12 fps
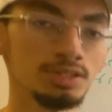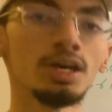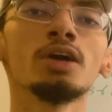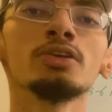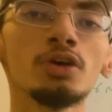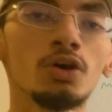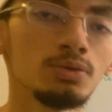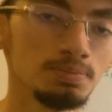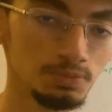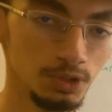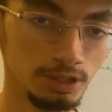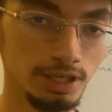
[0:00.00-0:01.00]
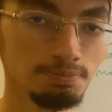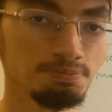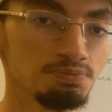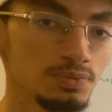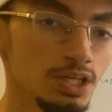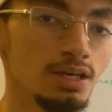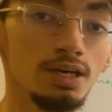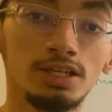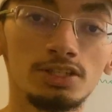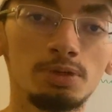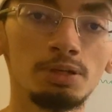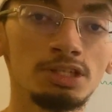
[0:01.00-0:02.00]
is unknown. Okay?
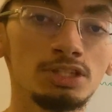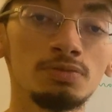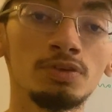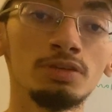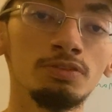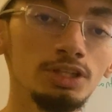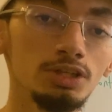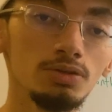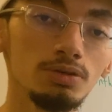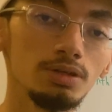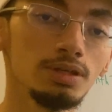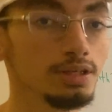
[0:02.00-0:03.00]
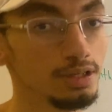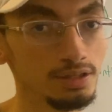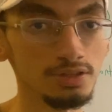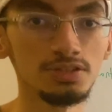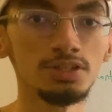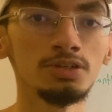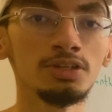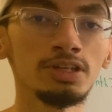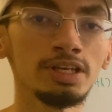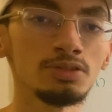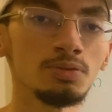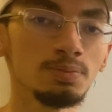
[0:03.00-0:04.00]
That's pretty much it for the video, and I'll see you to the
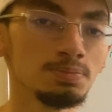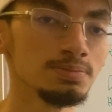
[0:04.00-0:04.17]
next one.